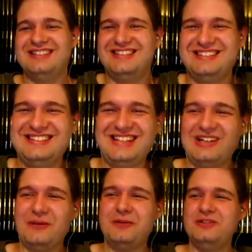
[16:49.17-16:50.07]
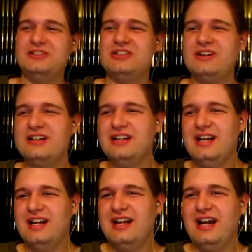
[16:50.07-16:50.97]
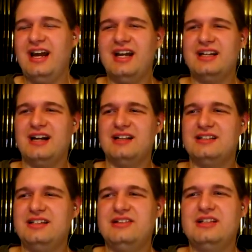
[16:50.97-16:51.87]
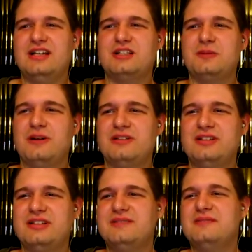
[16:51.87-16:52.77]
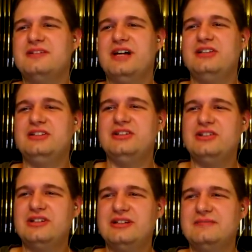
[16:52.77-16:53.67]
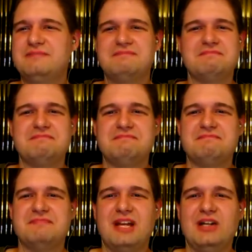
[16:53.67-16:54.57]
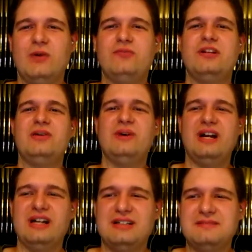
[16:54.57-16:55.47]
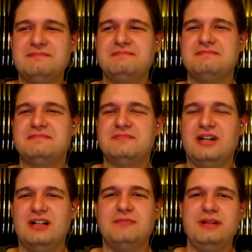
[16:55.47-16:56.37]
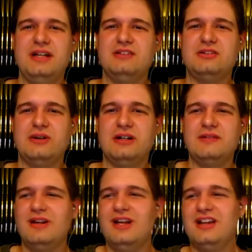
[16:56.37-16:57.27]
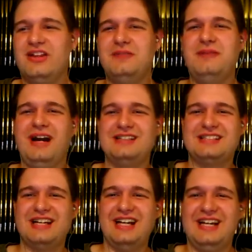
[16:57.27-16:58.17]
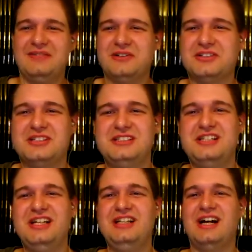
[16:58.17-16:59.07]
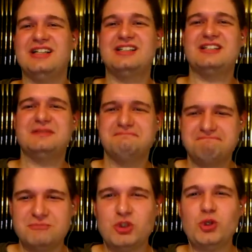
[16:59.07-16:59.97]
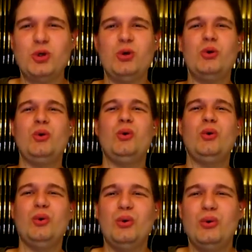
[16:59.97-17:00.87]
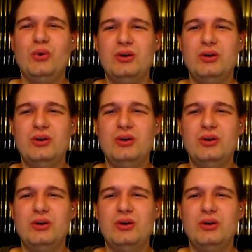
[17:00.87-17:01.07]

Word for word: I hope you enjoyed, and I'll see you in the next part when I do, and hopefully win, well, begin to win, the match game versus Genius. doo.